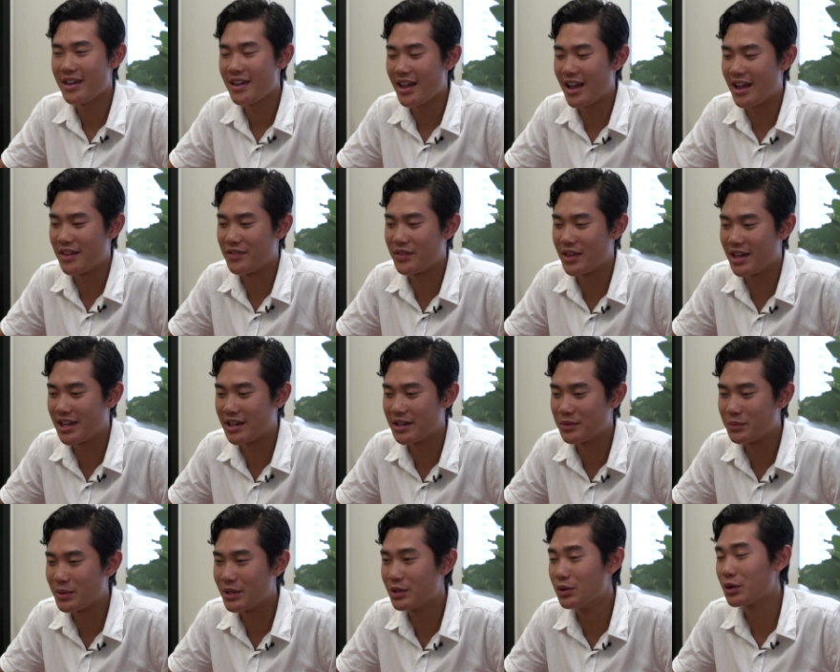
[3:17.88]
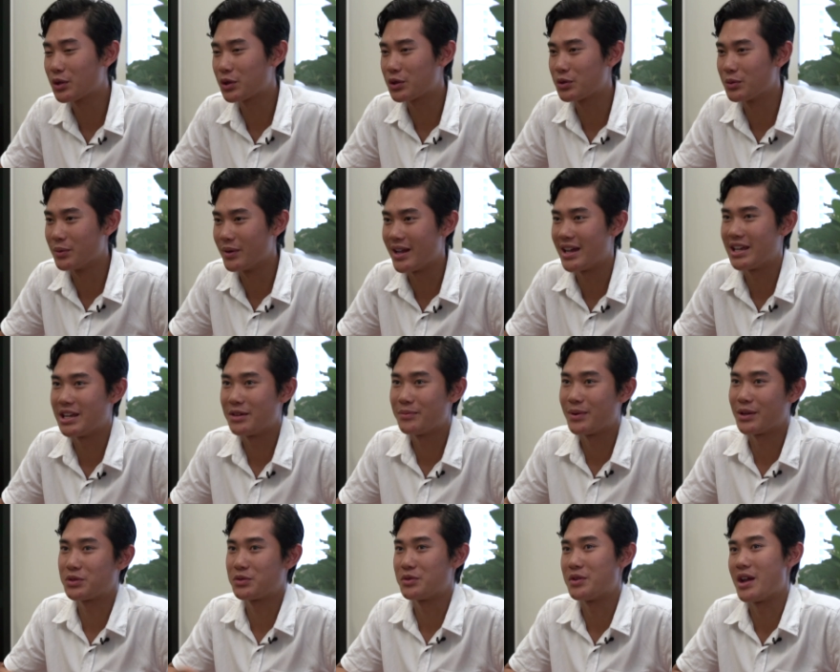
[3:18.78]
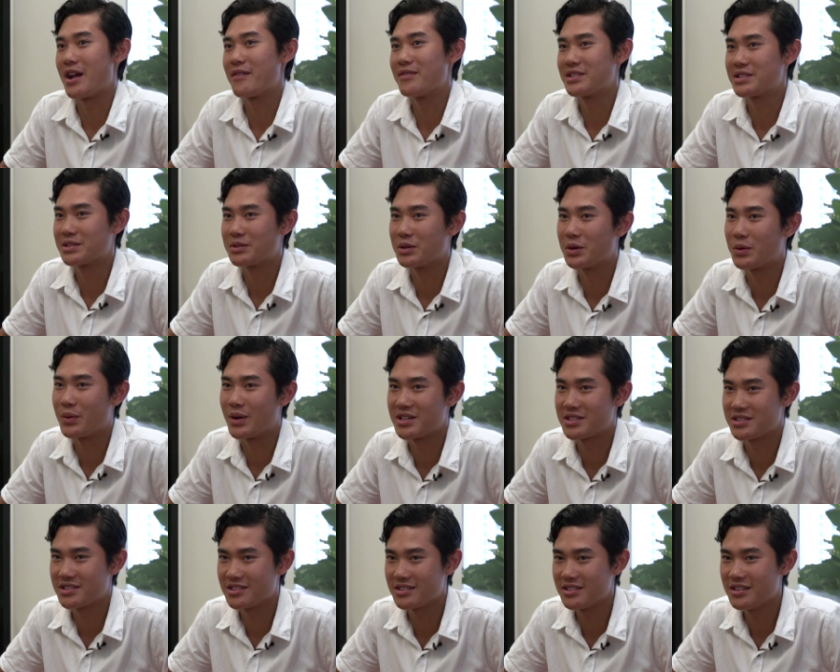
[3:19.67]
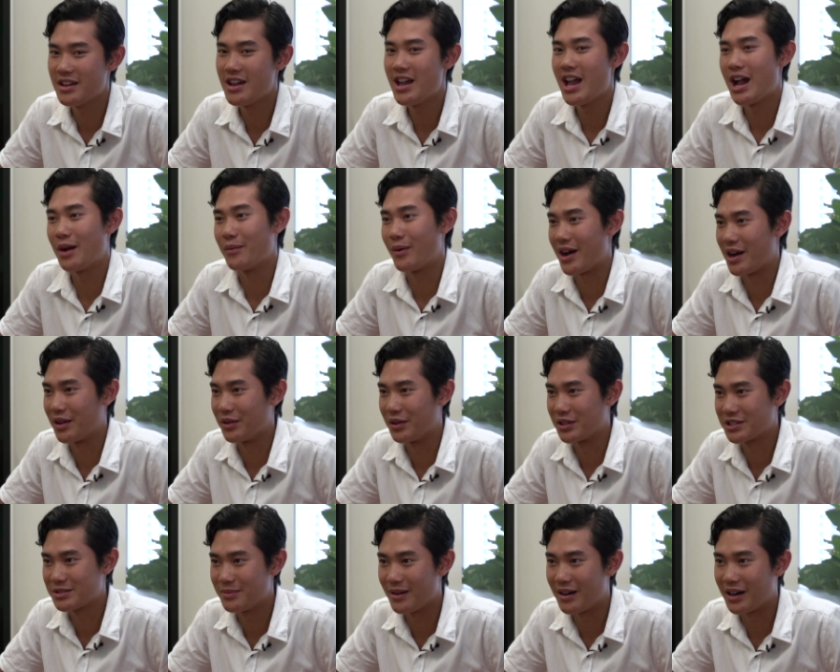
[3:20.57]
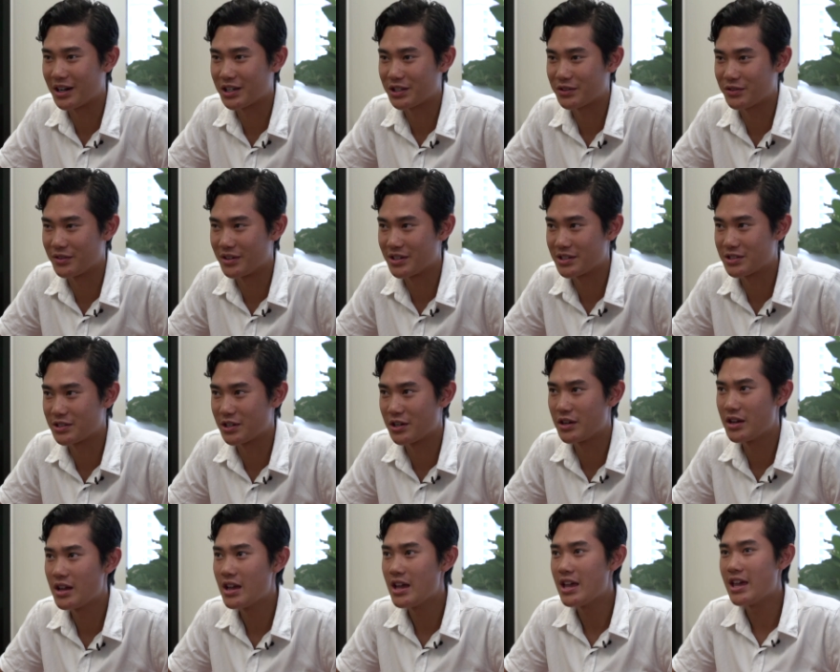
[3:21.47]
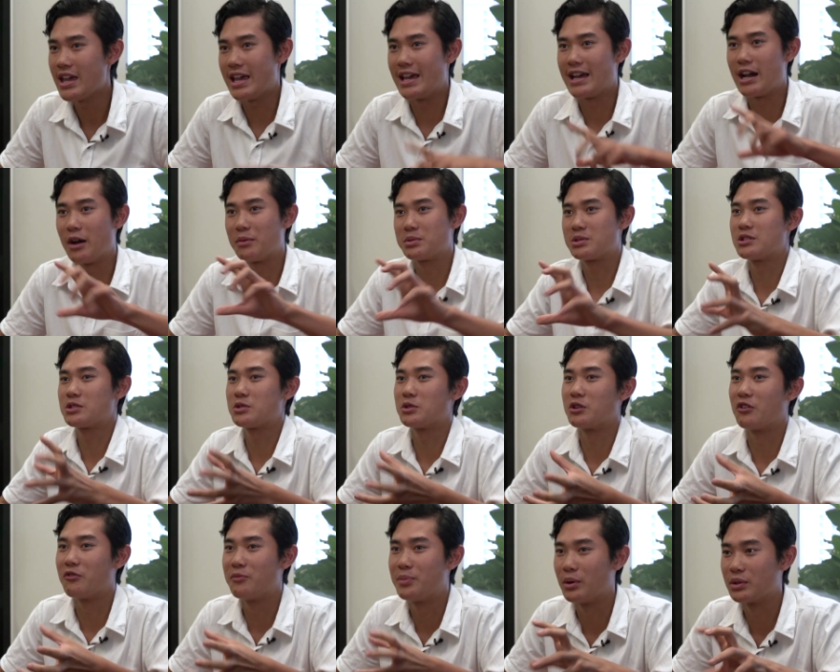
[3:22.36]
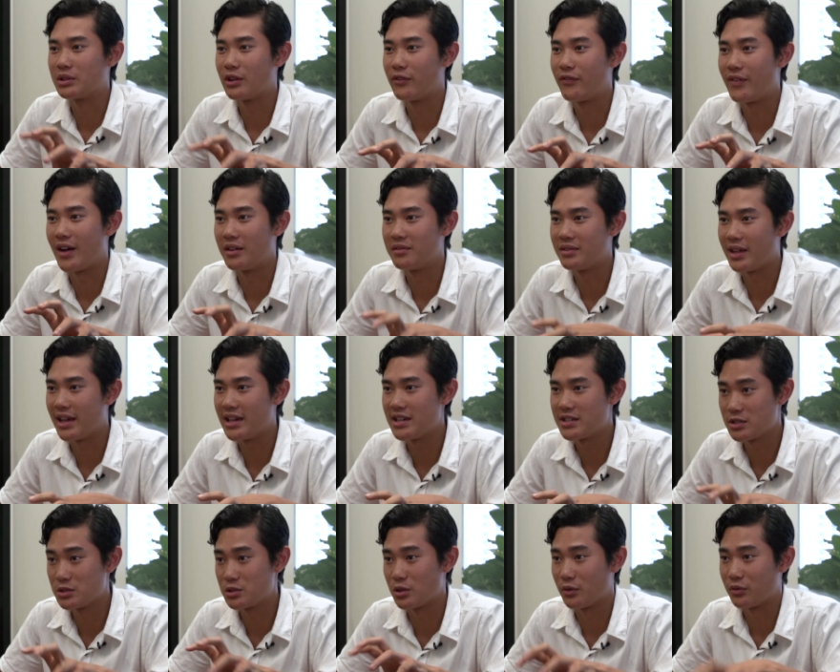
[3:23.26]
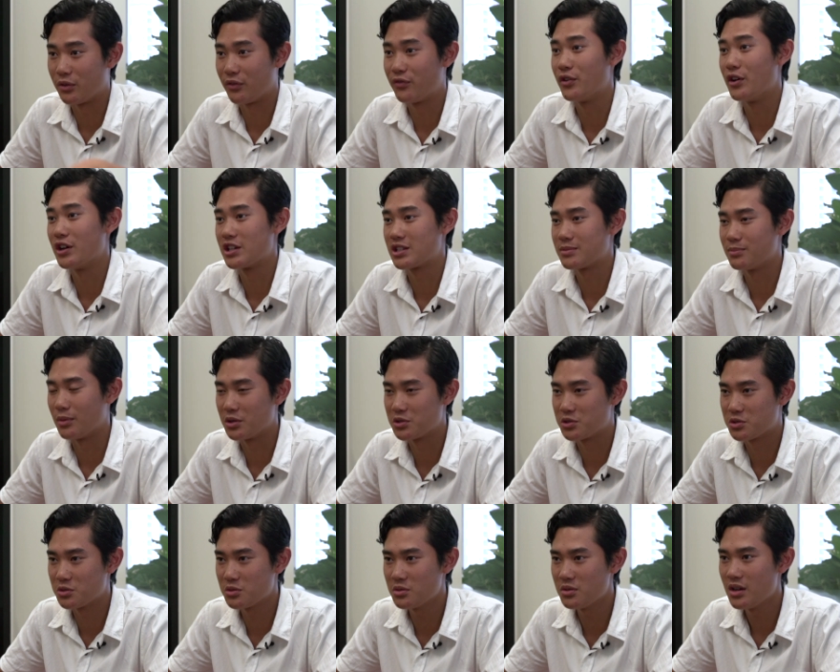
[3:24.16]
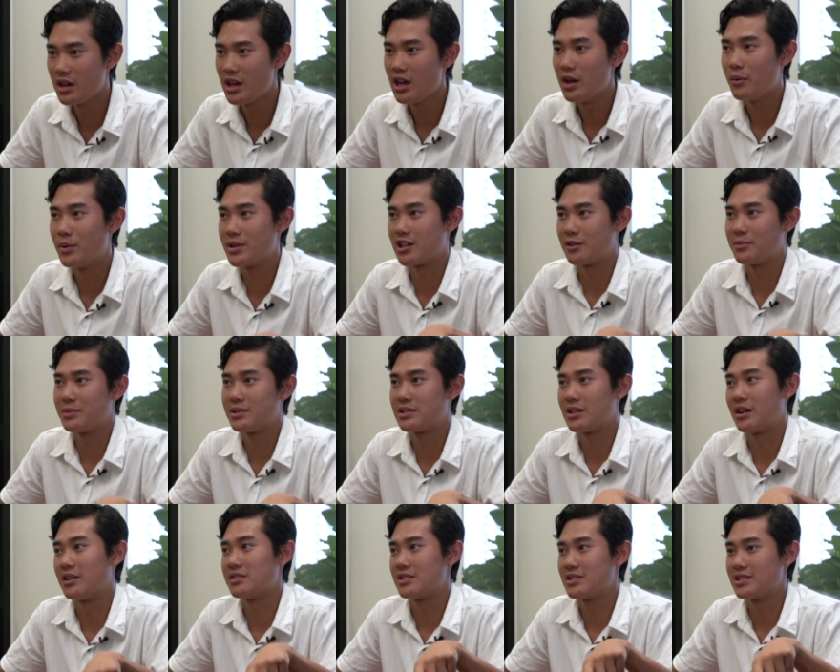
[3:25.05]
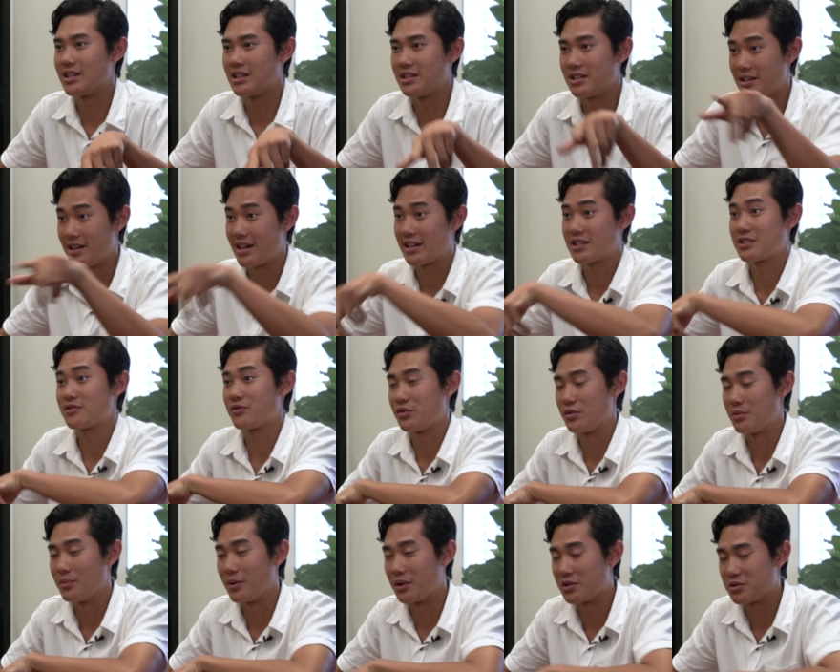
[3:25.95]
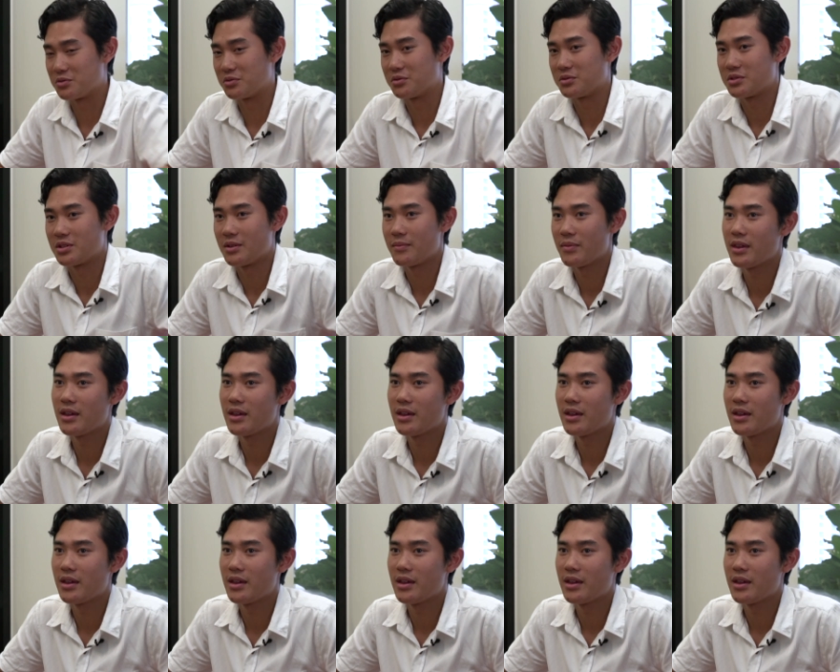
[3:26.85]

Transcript: And then we looked through it and he went through every single question and why I lost marks for it. So it helped to sort of build the foundations of the first module, which helped me to understand the next few modules.